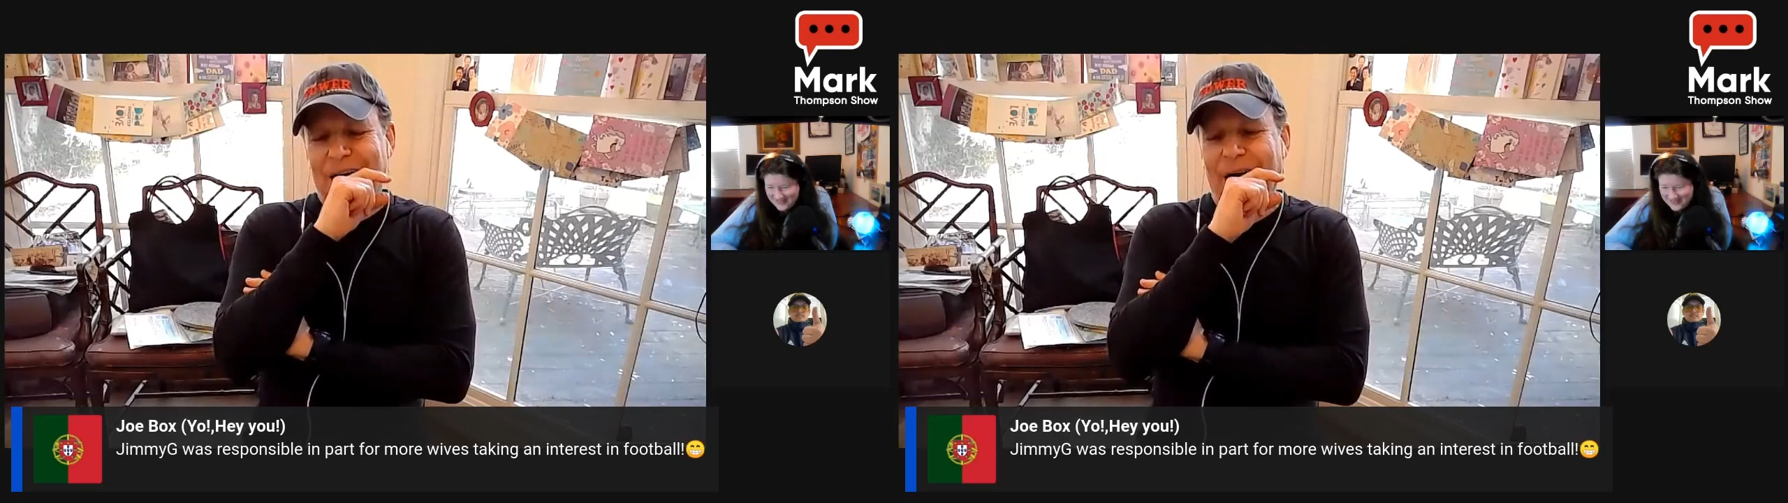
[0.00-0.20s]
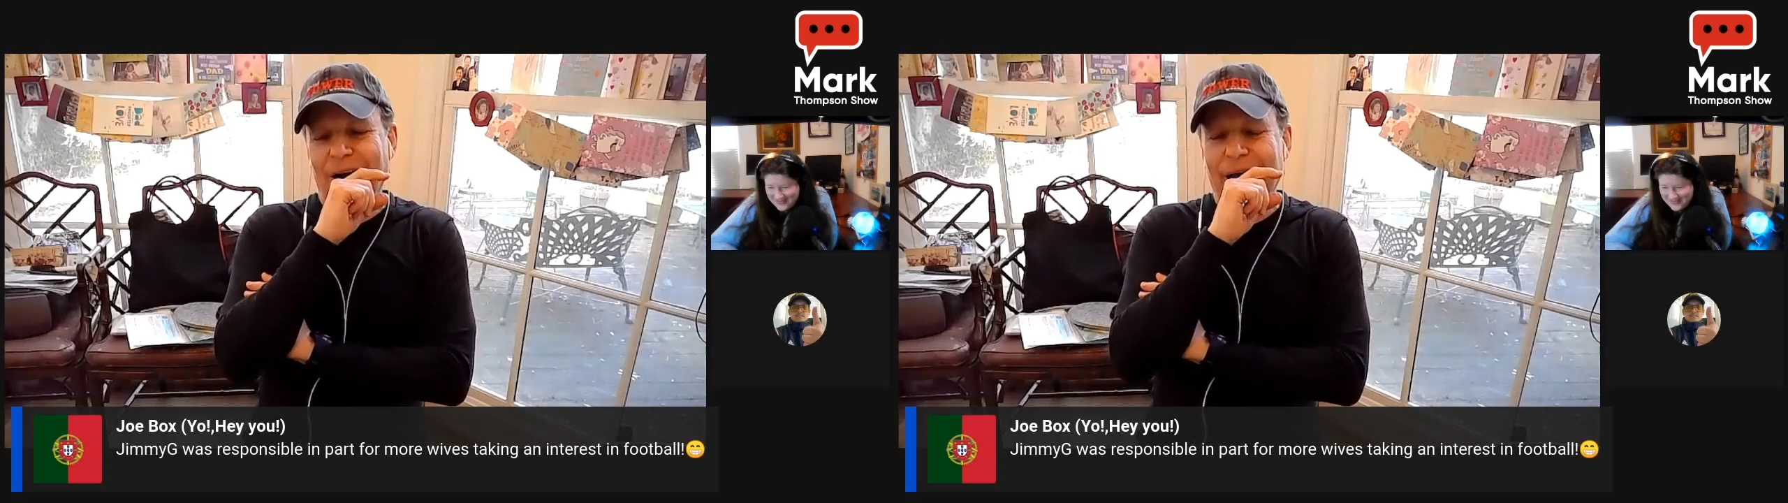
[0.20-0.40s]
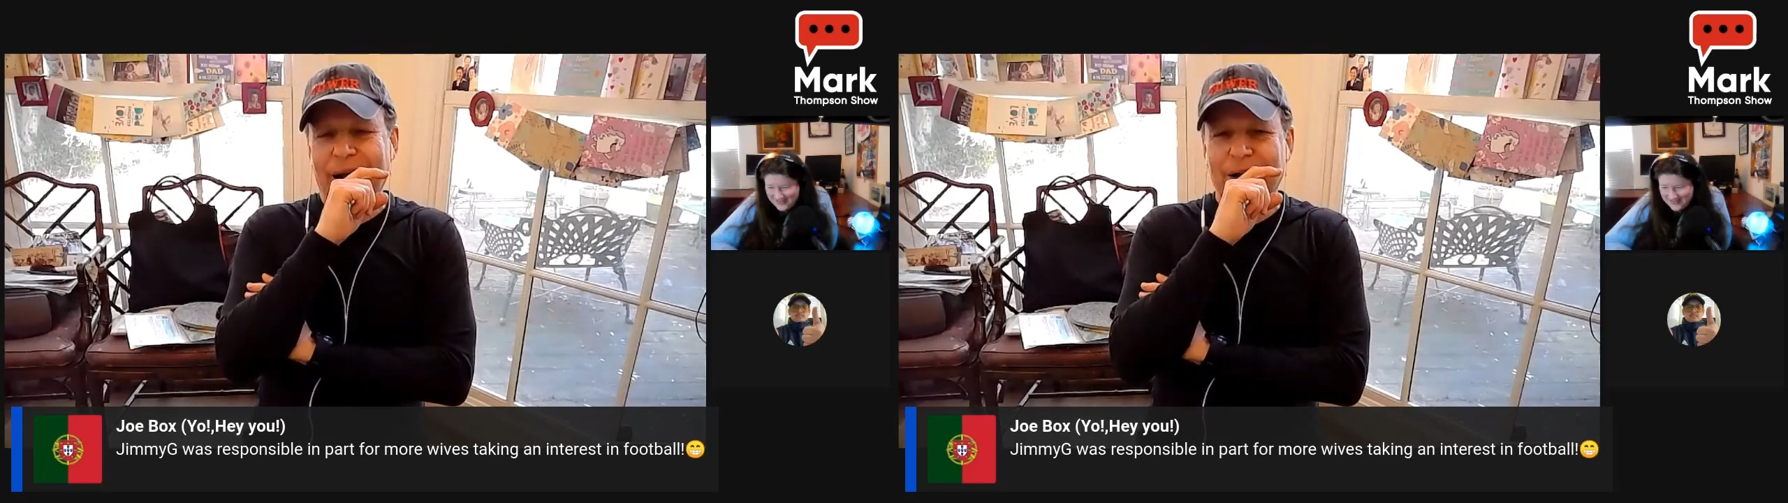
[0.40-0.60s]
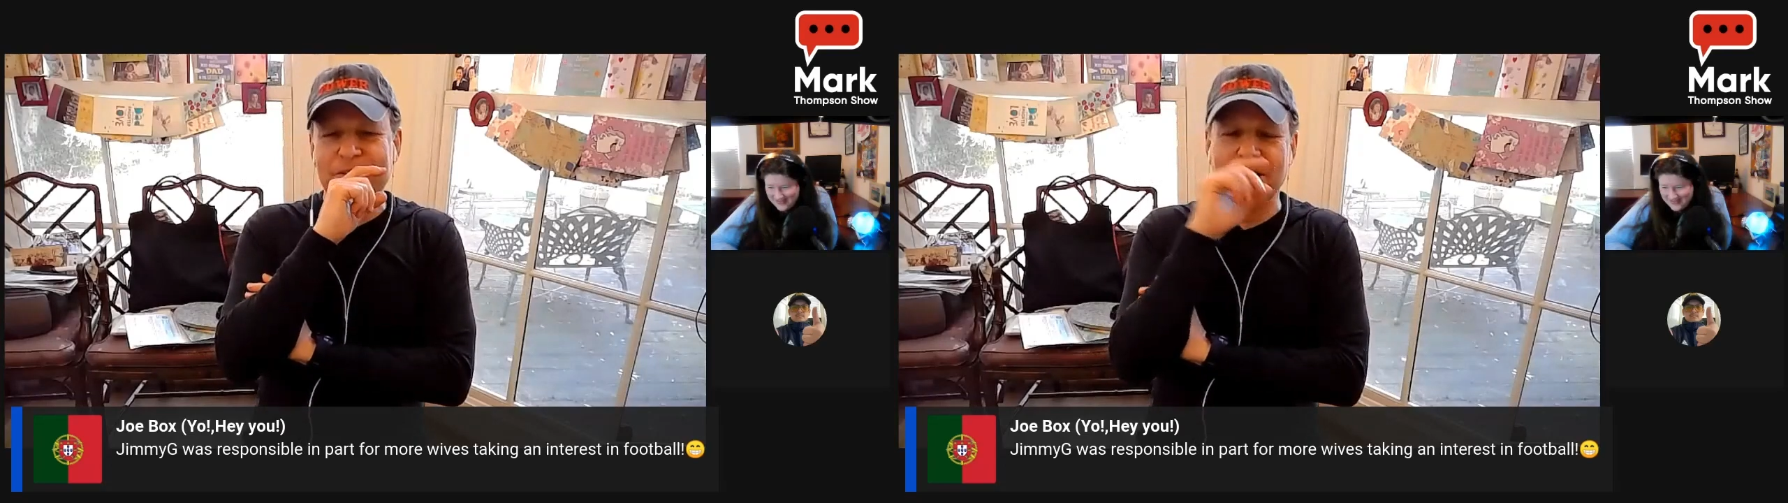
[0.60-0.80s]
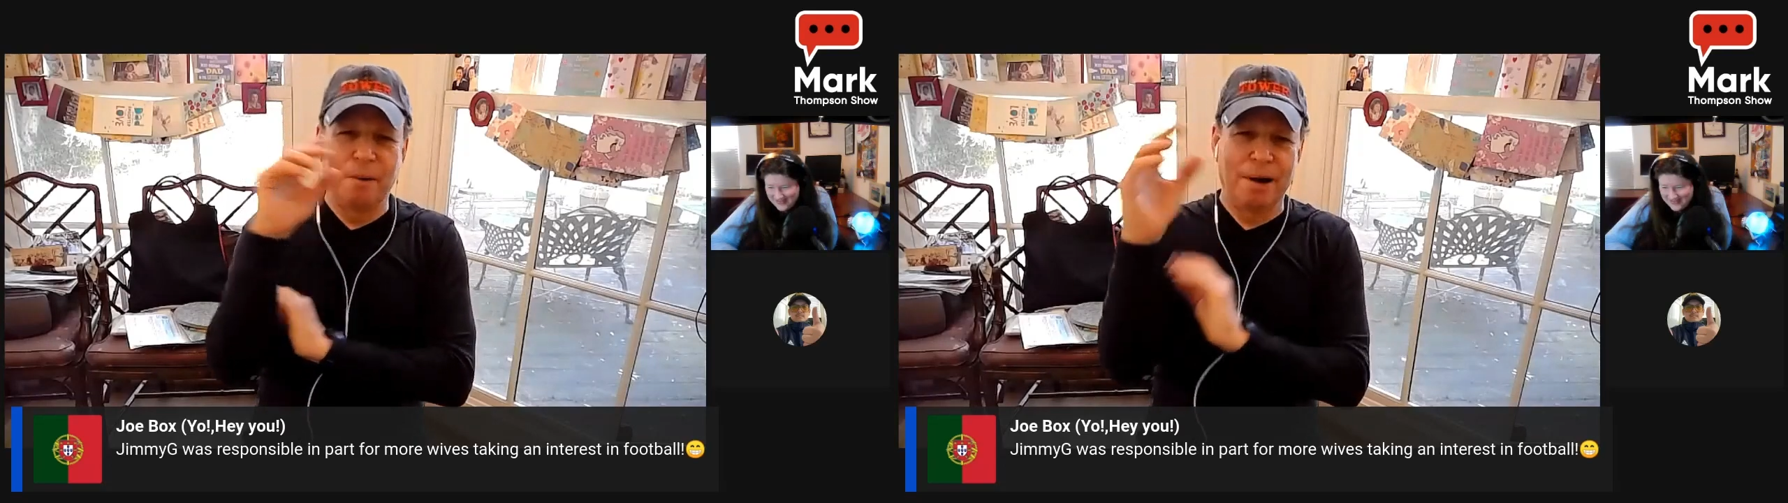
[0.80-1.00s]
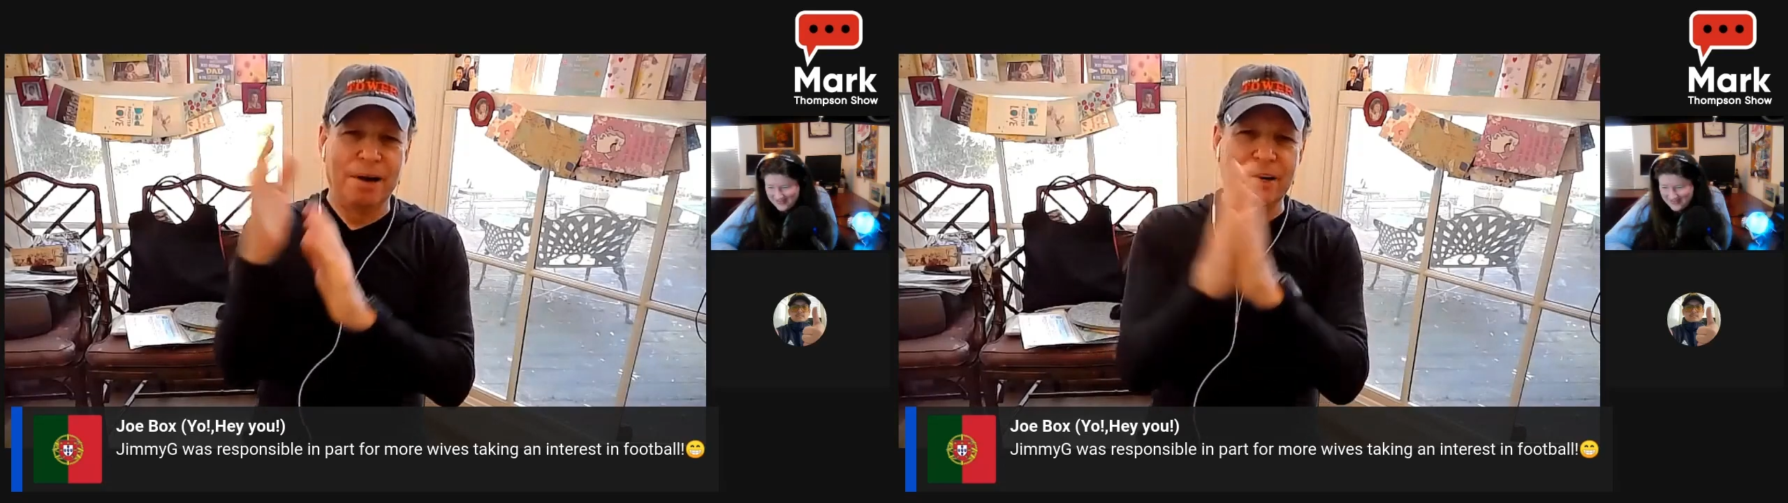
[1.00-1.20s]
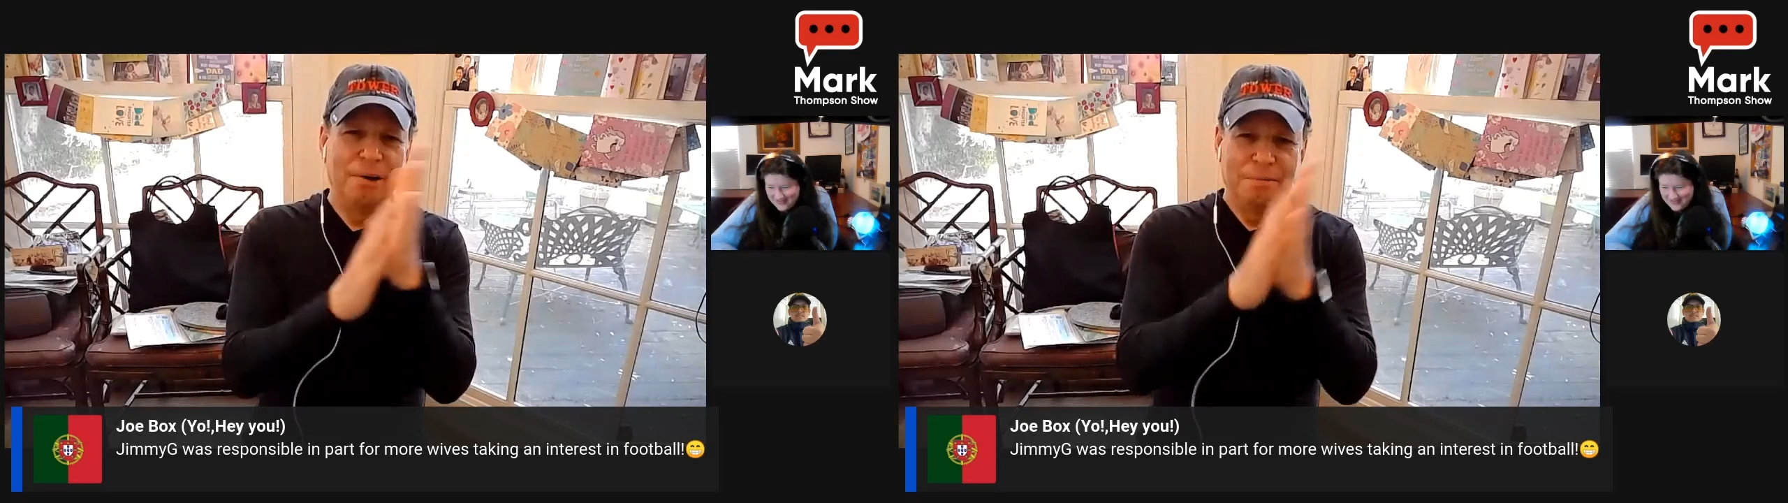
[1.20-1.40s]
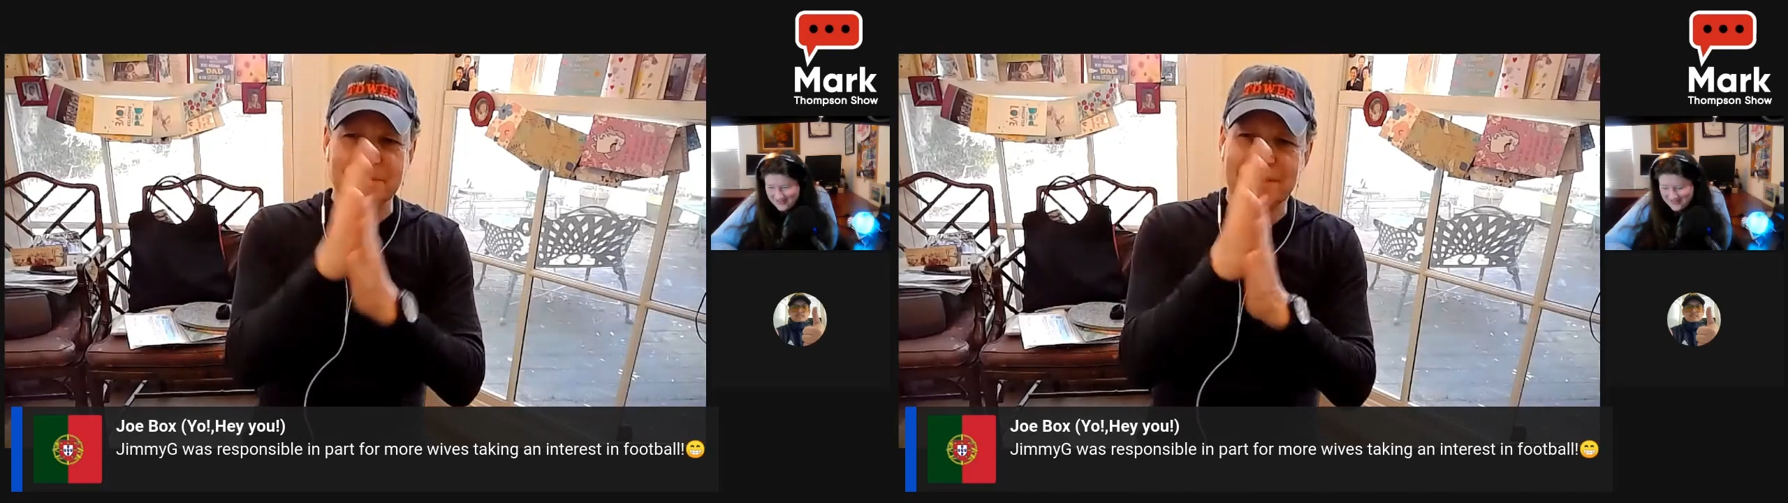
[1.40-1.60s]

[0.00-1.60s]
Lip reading: All right, I'll tell you what we're going to do.